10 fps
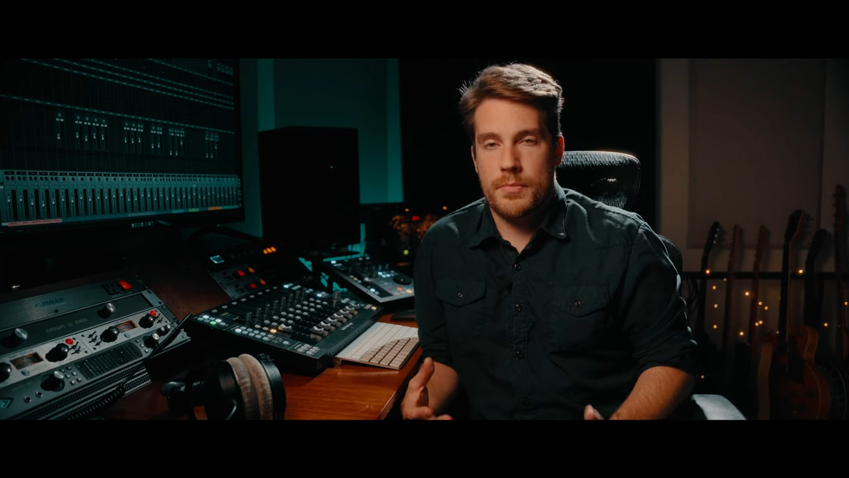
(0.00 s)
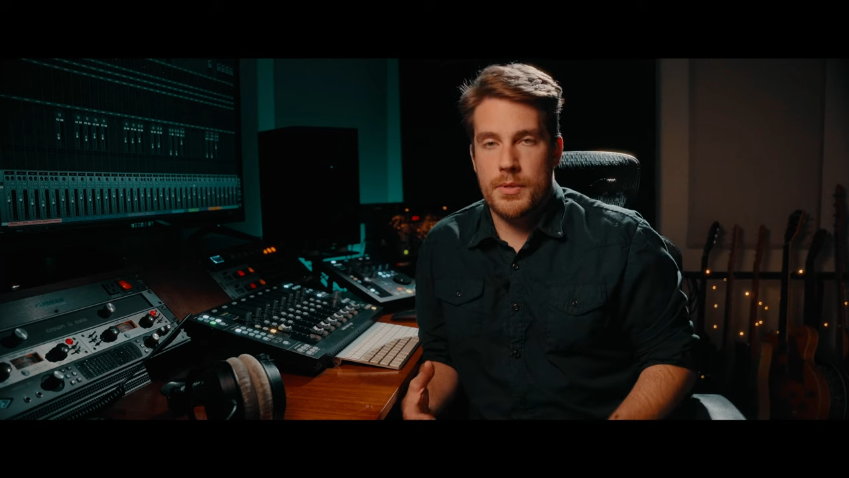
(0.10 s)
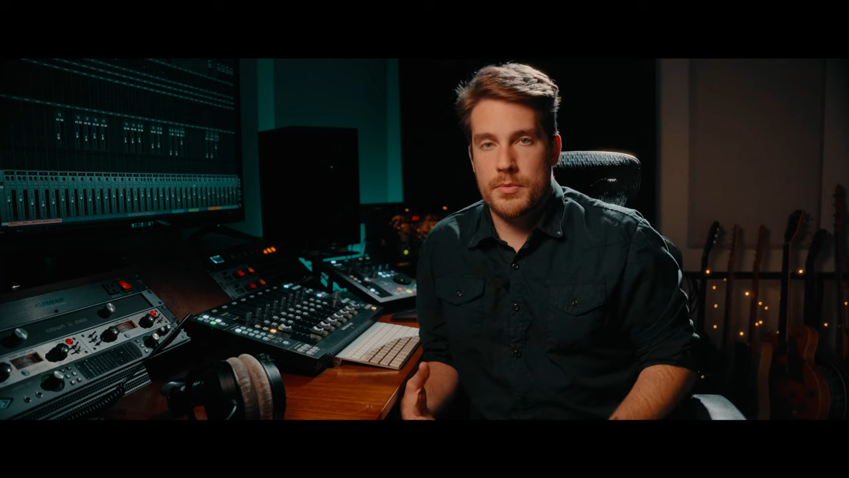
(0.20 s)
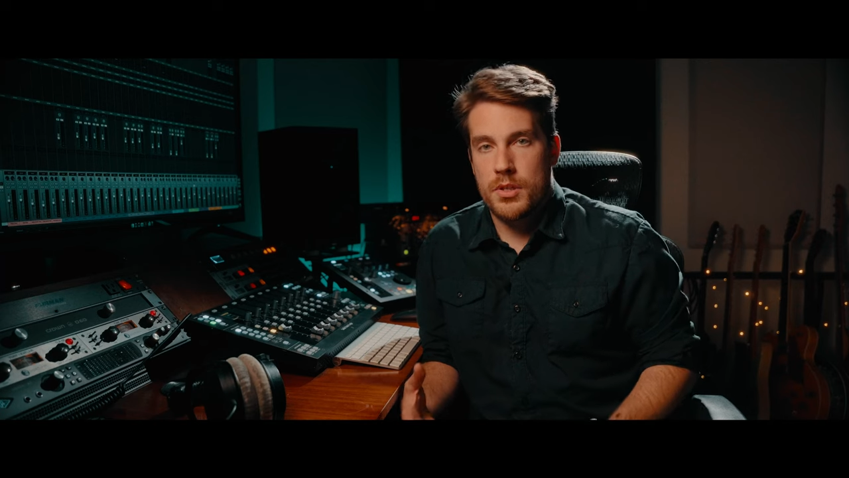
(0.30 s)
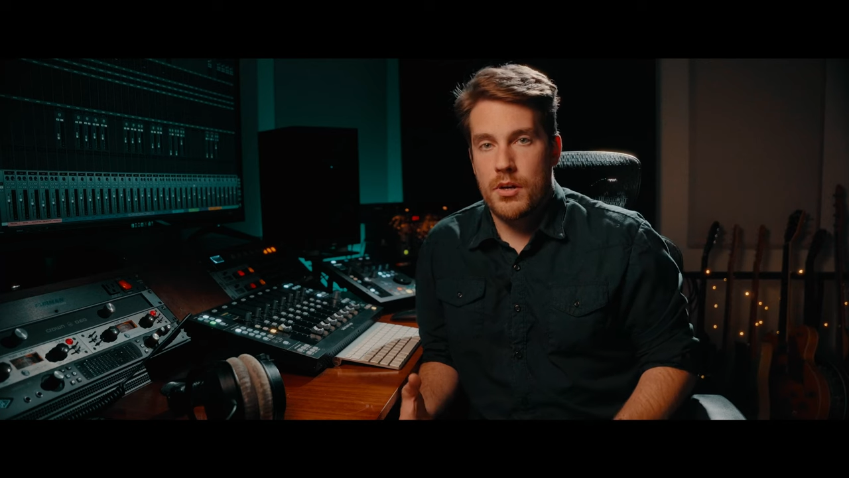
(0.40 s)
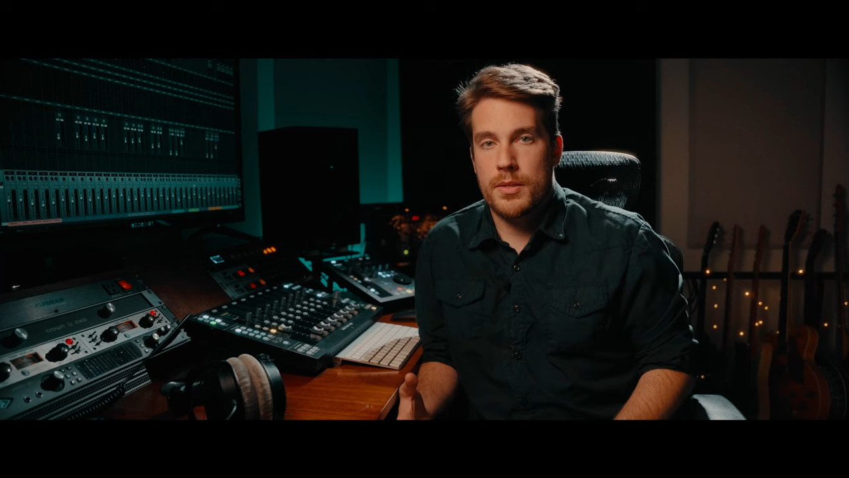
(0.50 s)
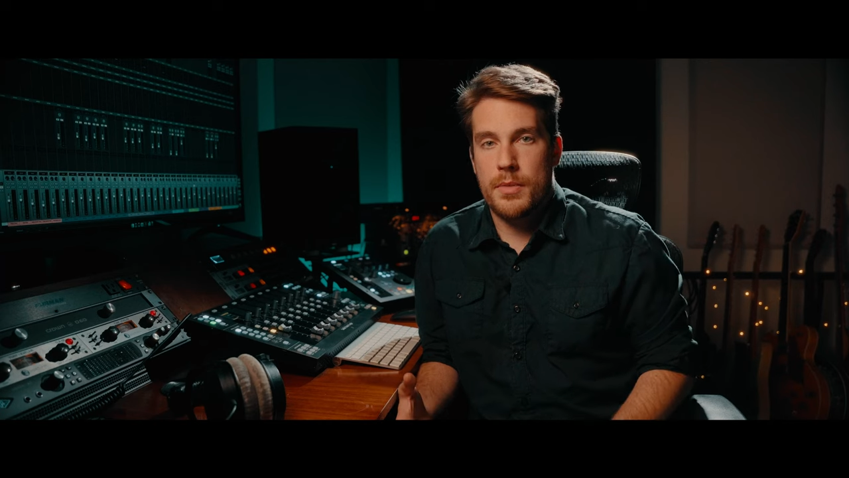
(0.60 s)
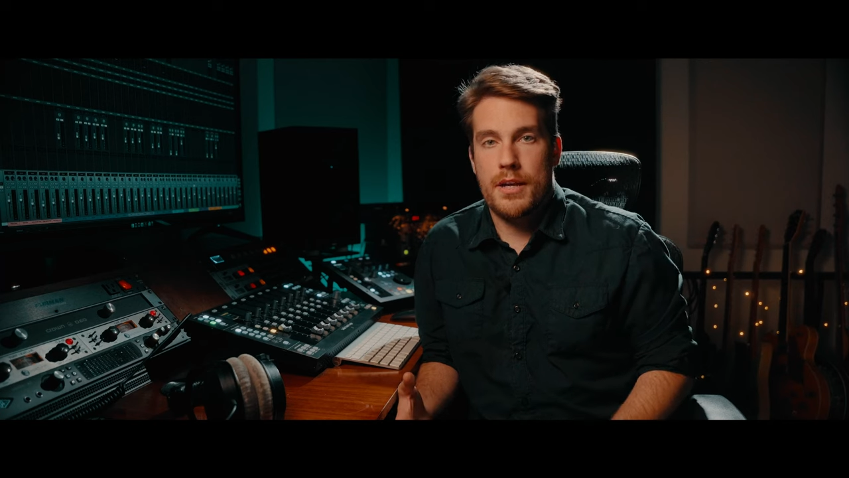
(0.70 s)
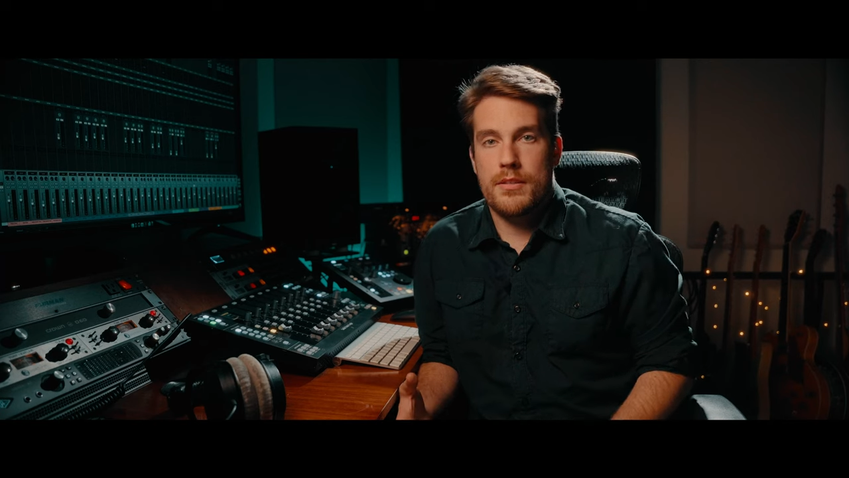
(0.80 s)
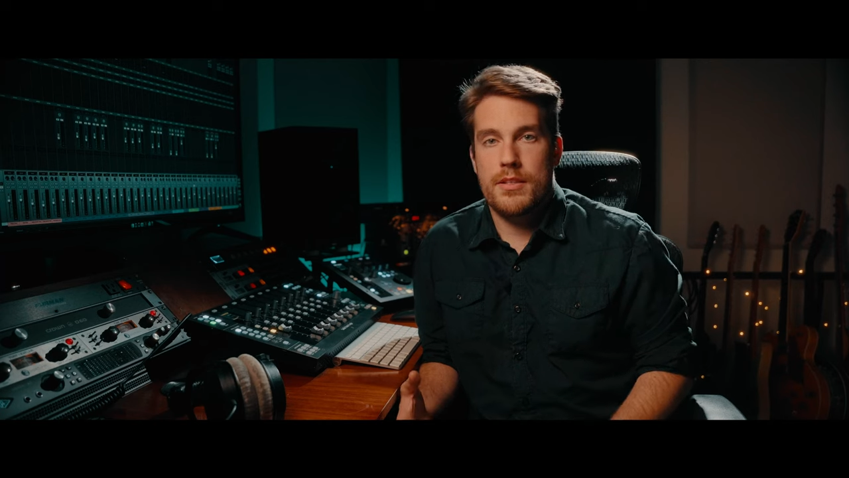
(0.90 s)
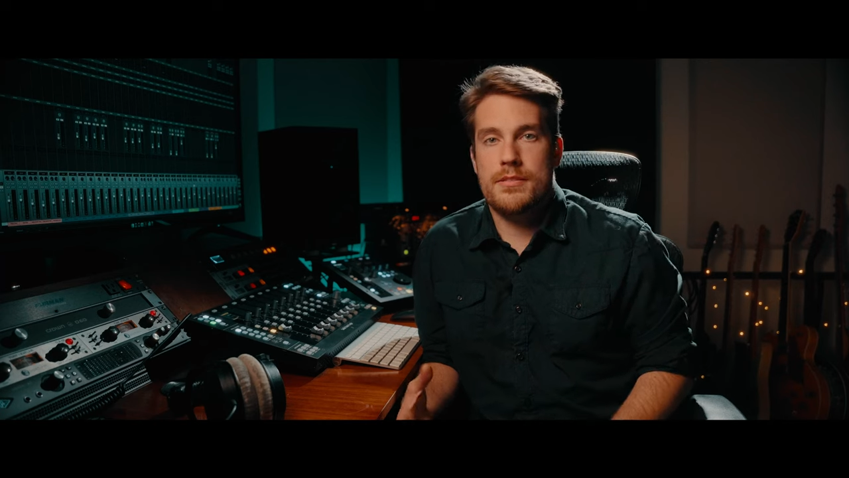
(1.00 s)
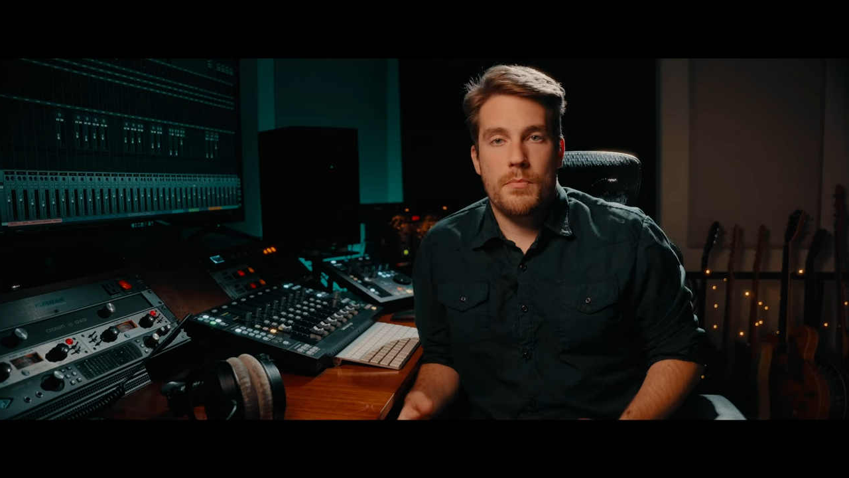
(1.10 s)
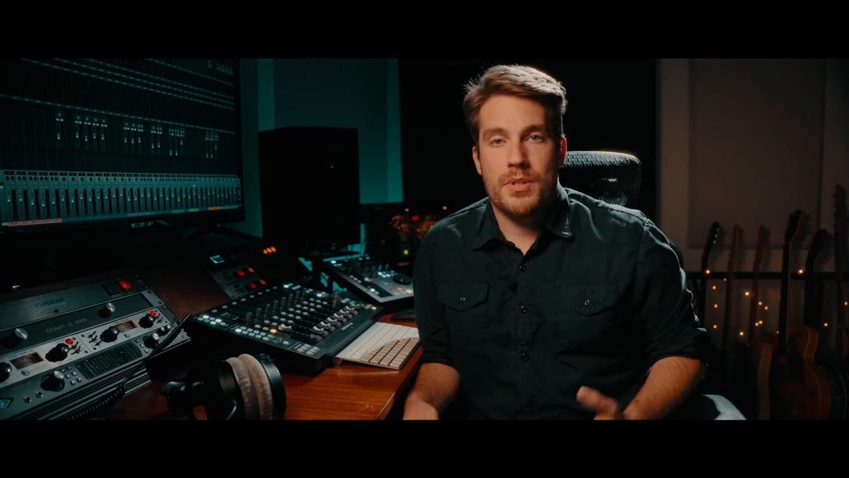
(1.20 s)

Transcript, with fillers: of people talk about this,